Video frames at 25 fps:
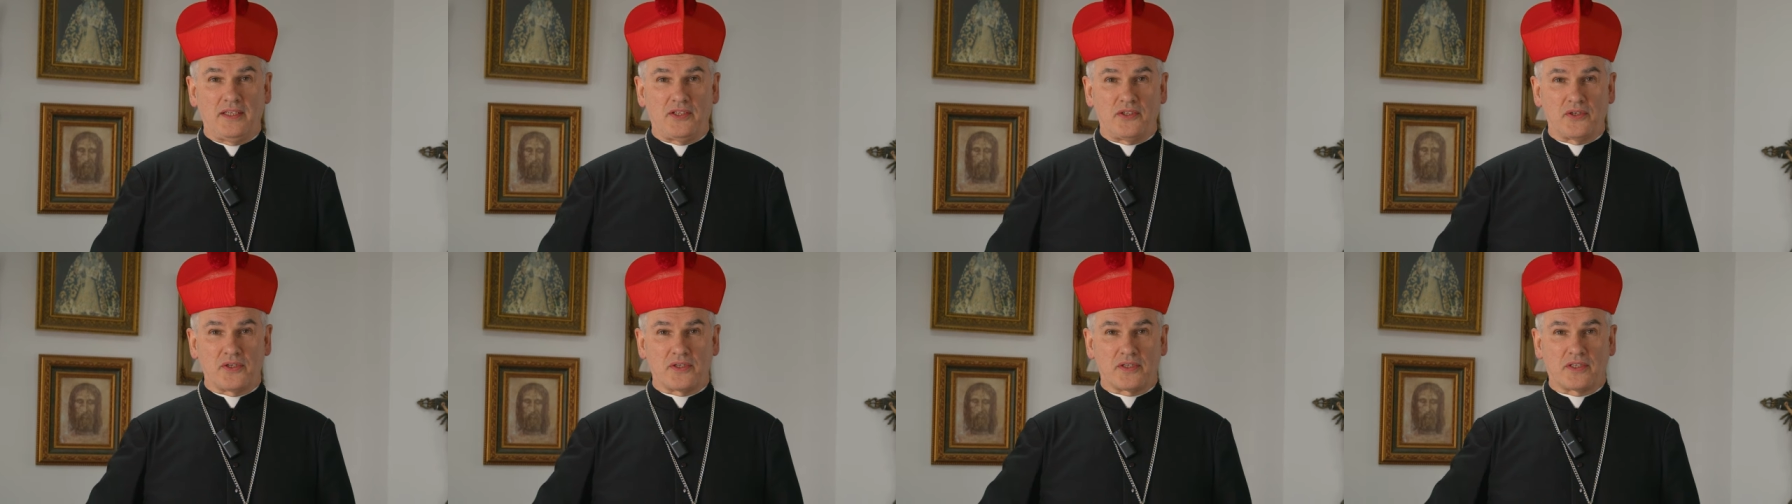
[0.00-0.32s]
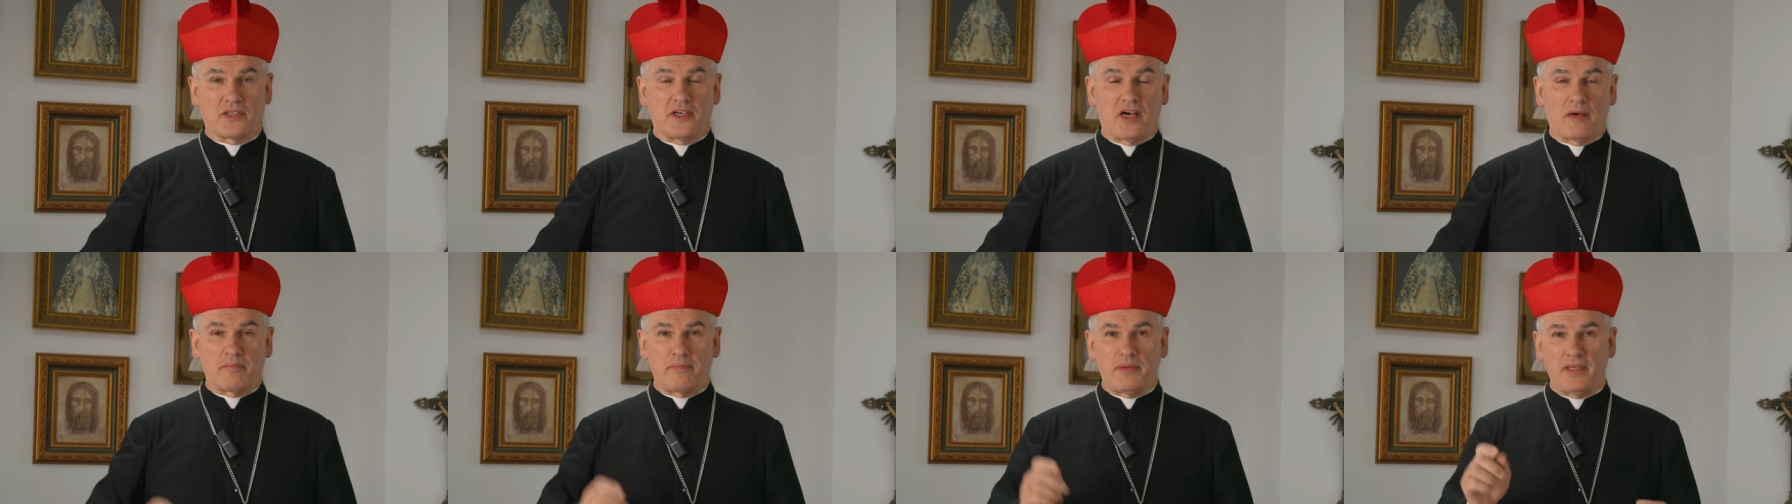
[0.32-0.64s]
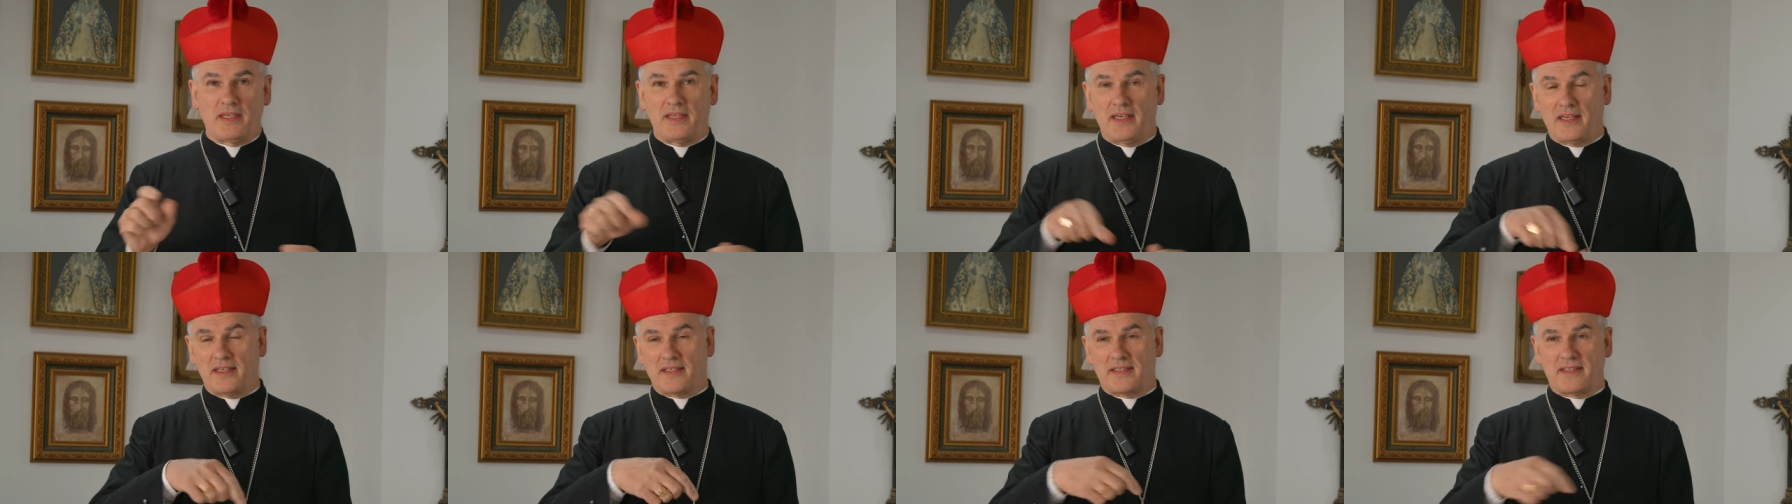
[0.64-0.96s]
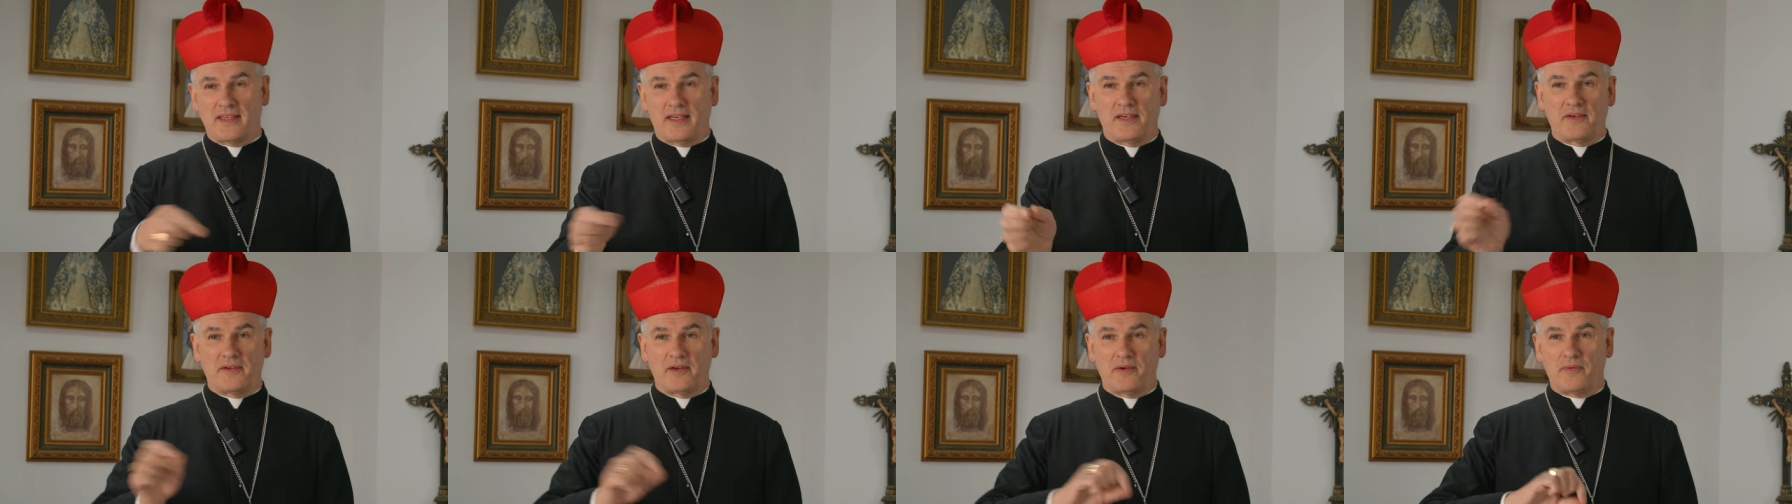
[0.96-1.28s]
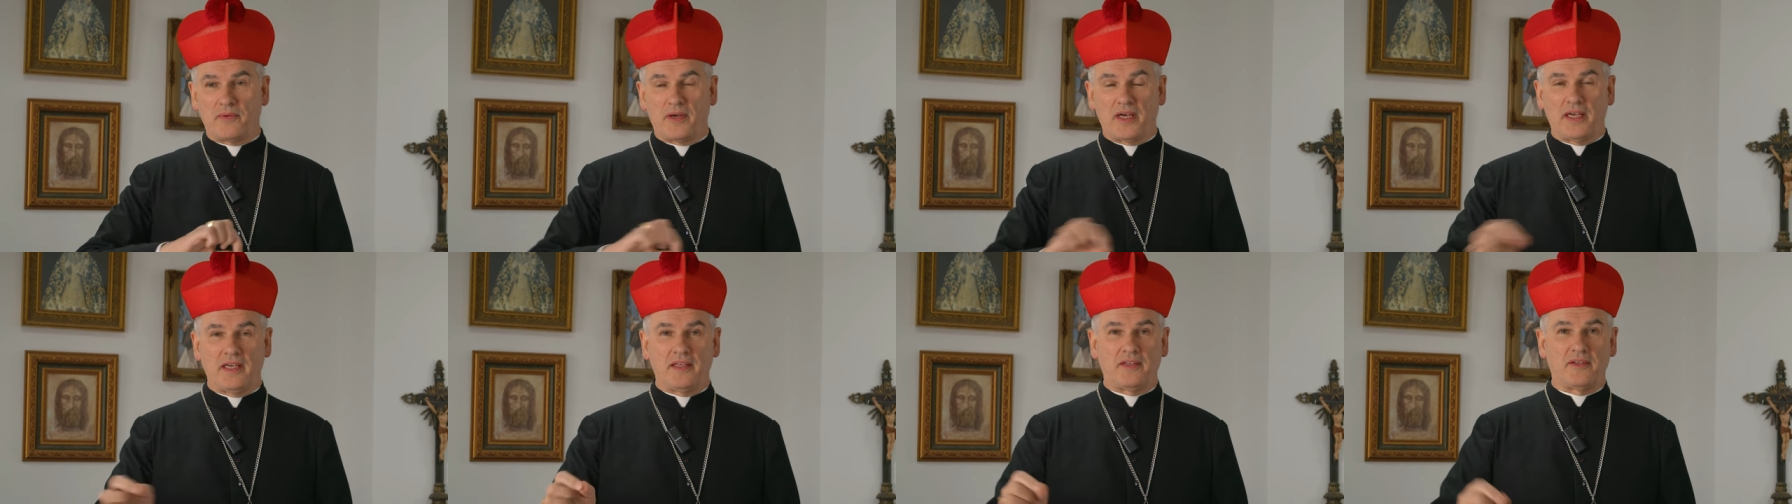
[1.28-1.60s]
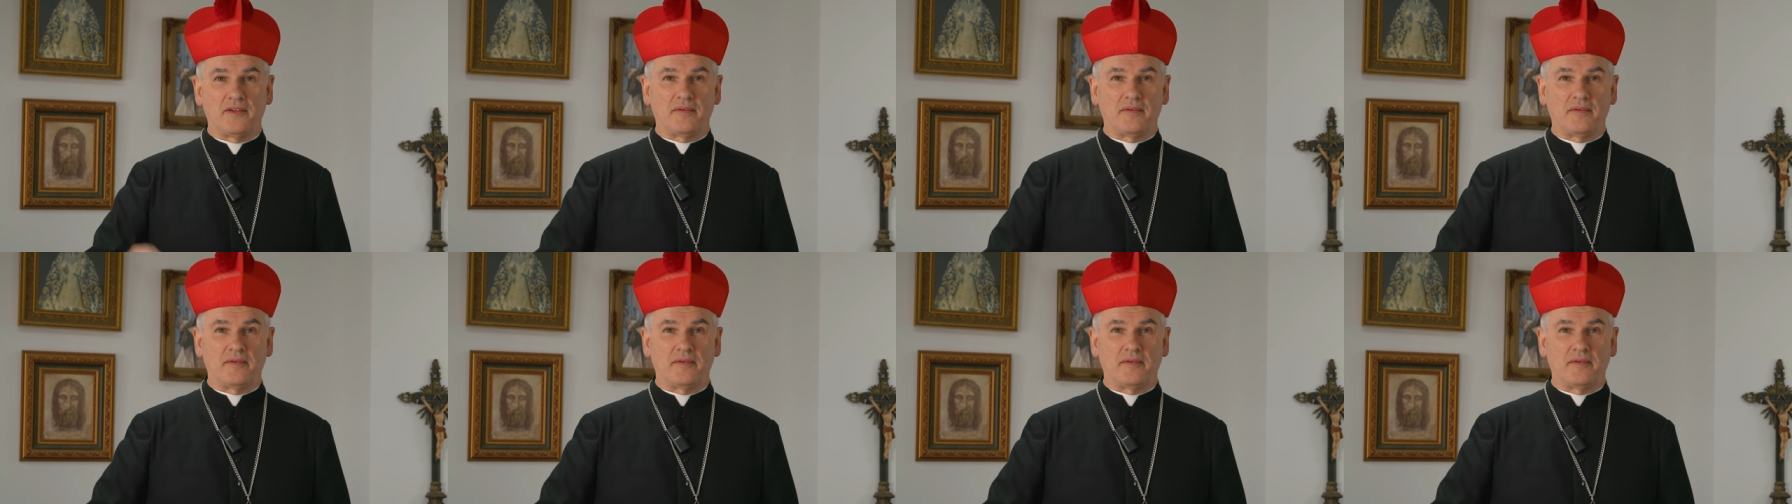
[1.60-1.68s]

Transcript: just copy things down and write